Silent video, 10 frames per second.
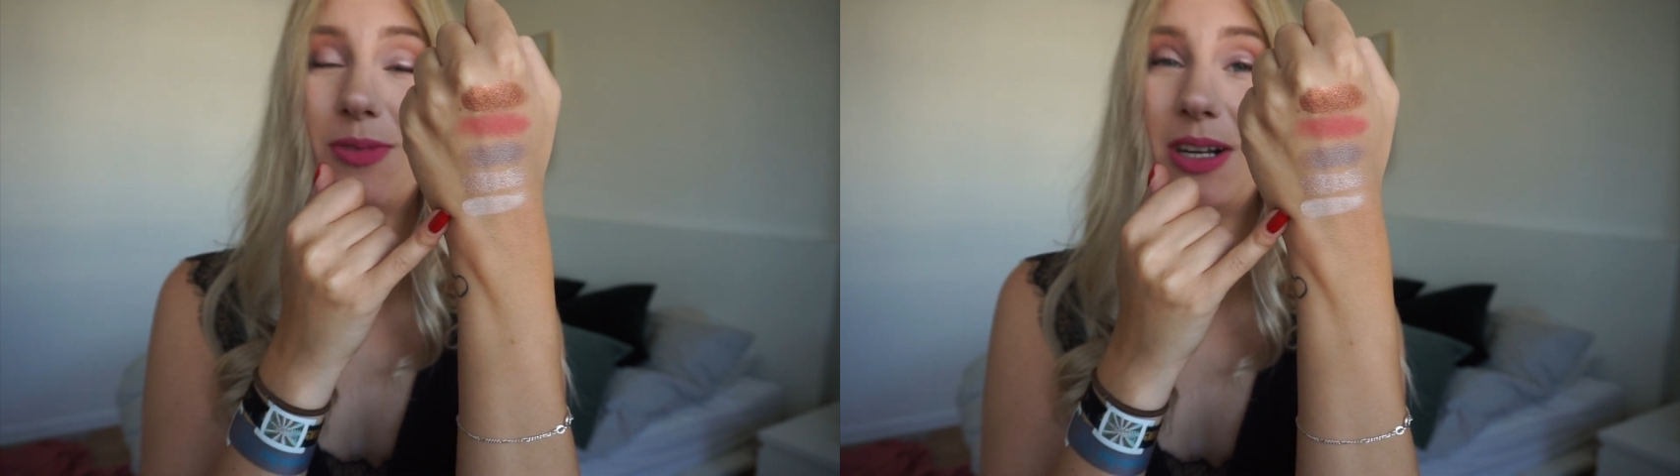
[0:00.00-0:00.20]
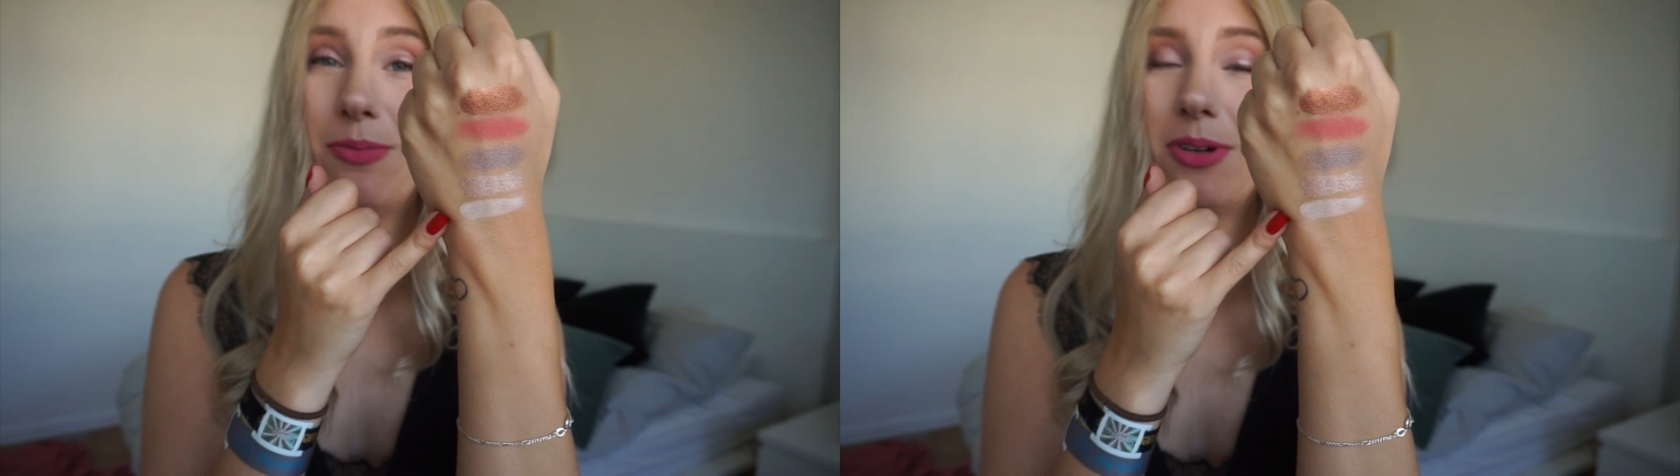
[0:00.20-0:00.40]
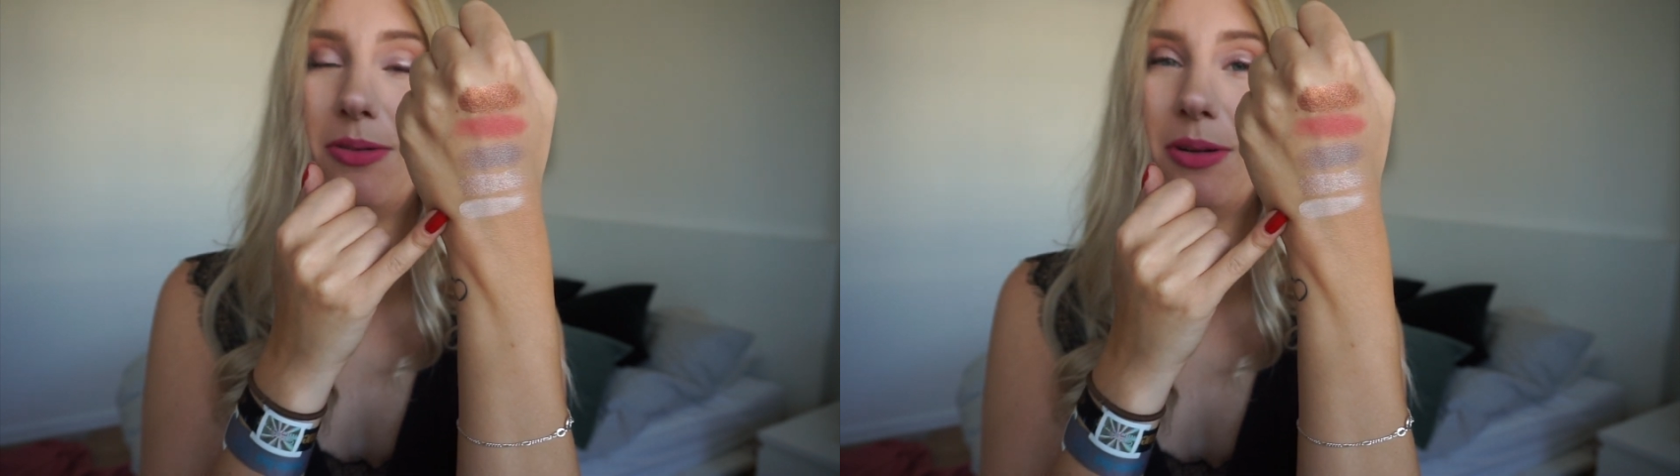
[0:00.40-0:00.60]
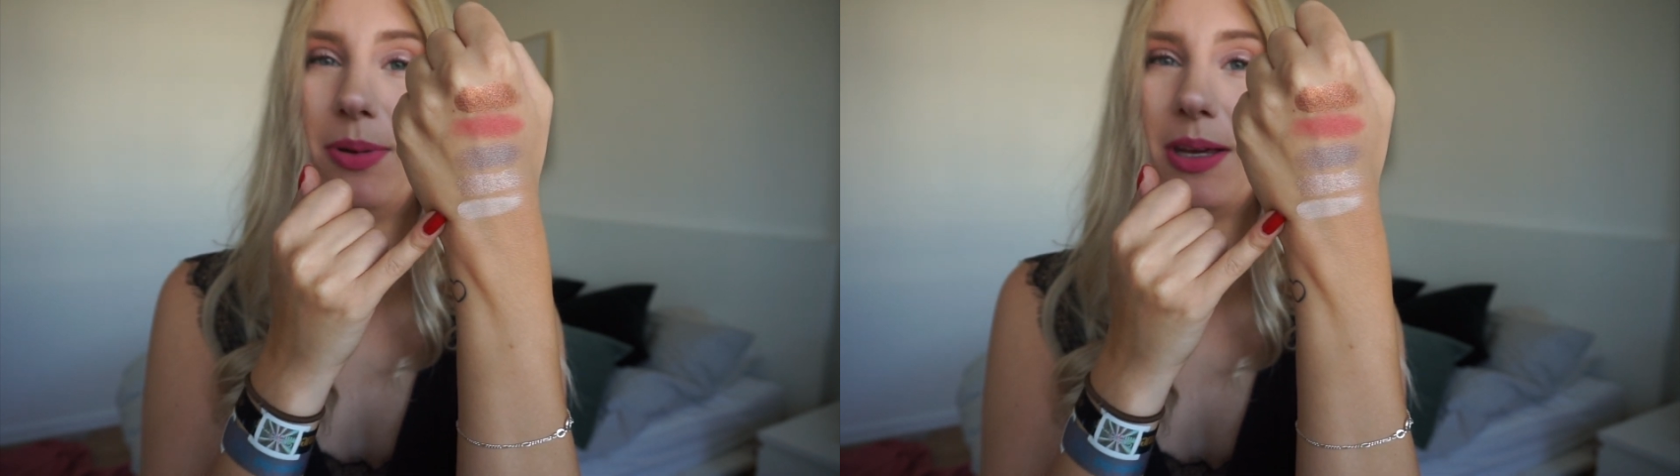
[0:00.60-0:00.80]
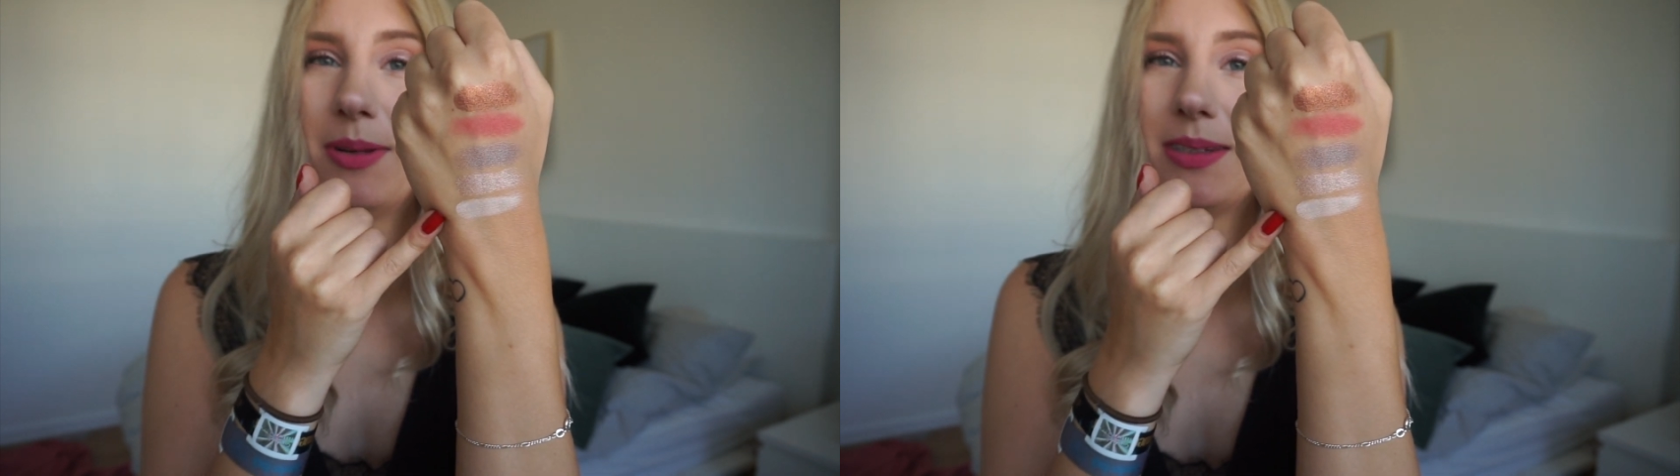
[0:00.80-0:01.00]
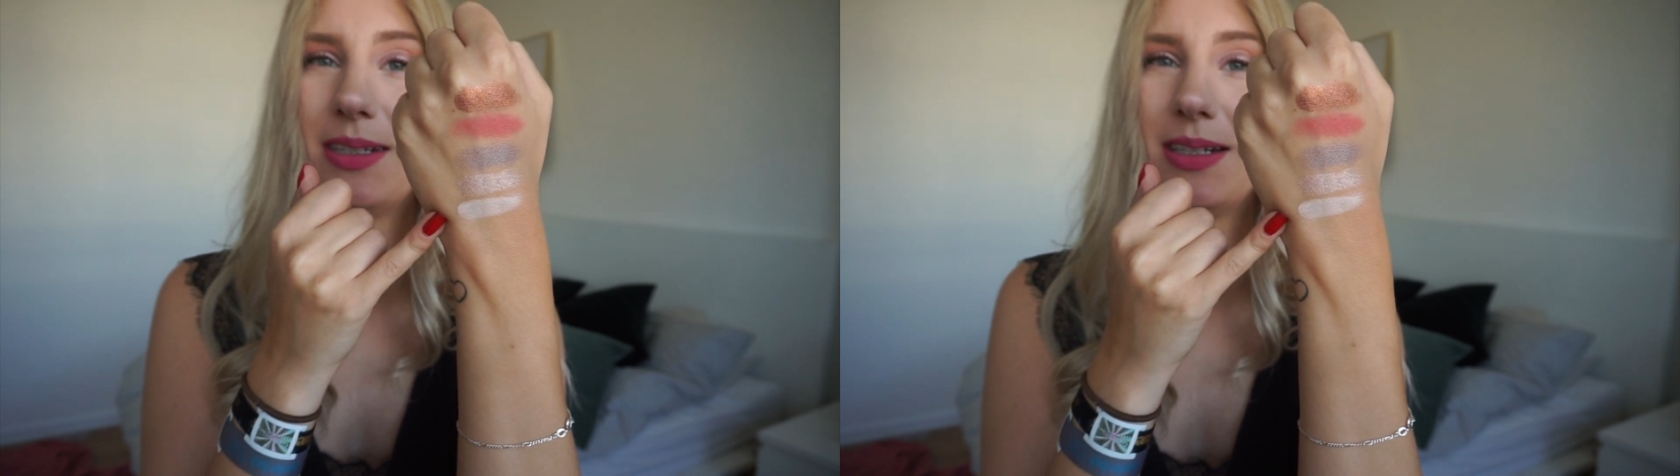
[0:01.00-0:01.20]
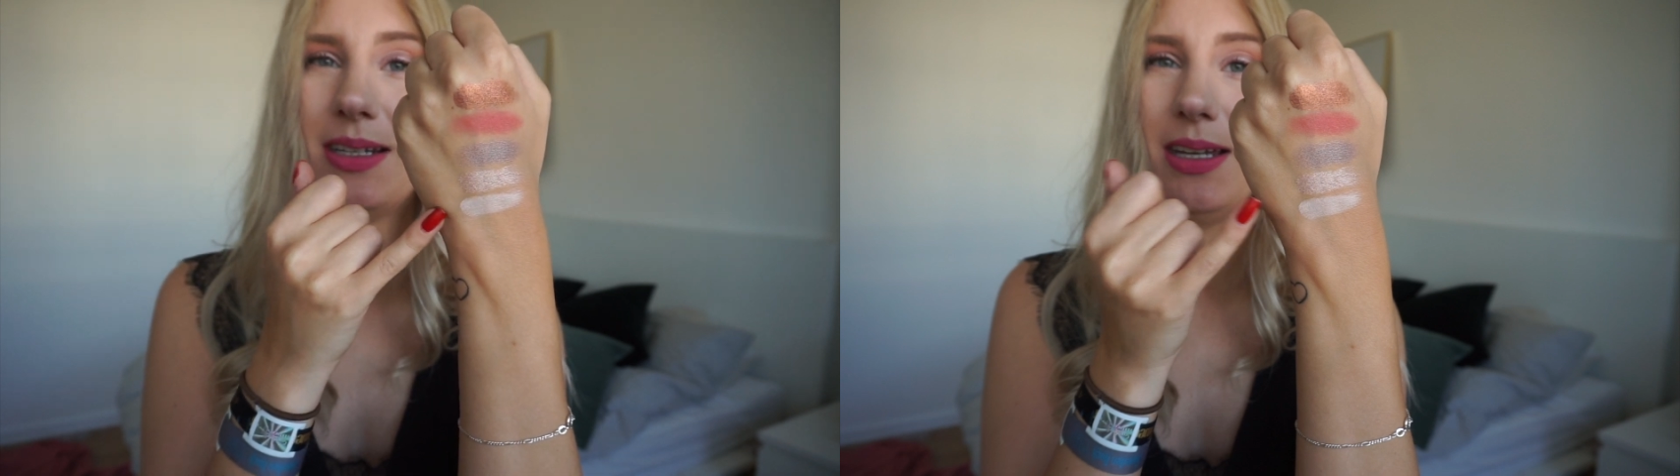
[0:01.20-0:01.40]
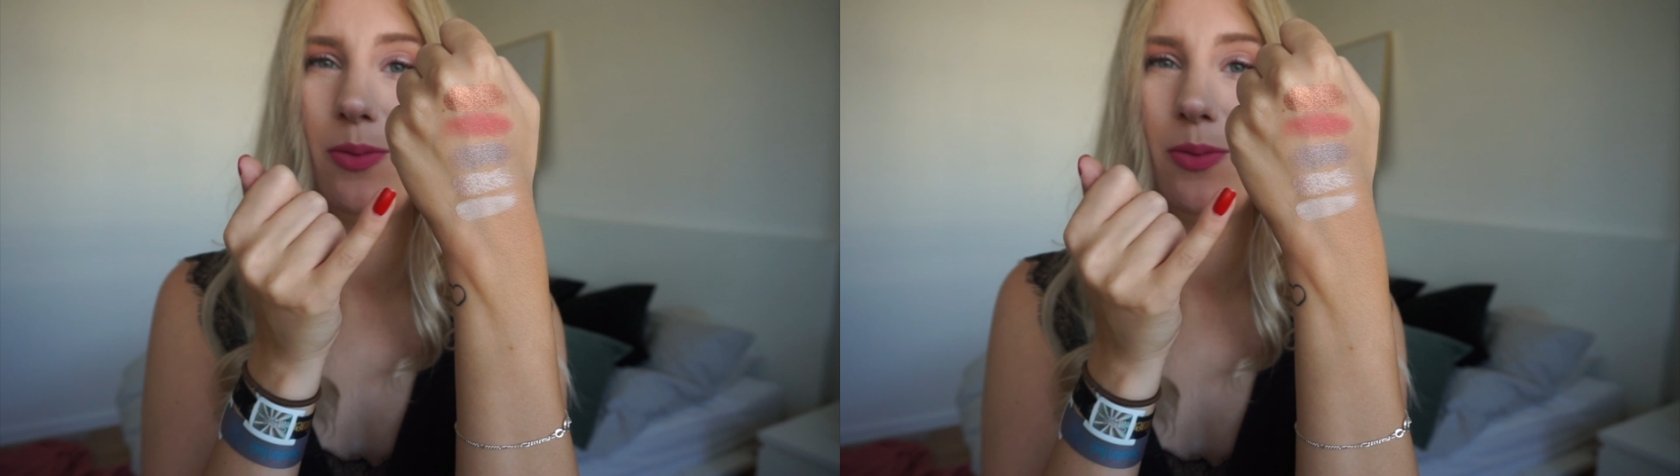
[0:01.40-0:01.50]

really pigmented.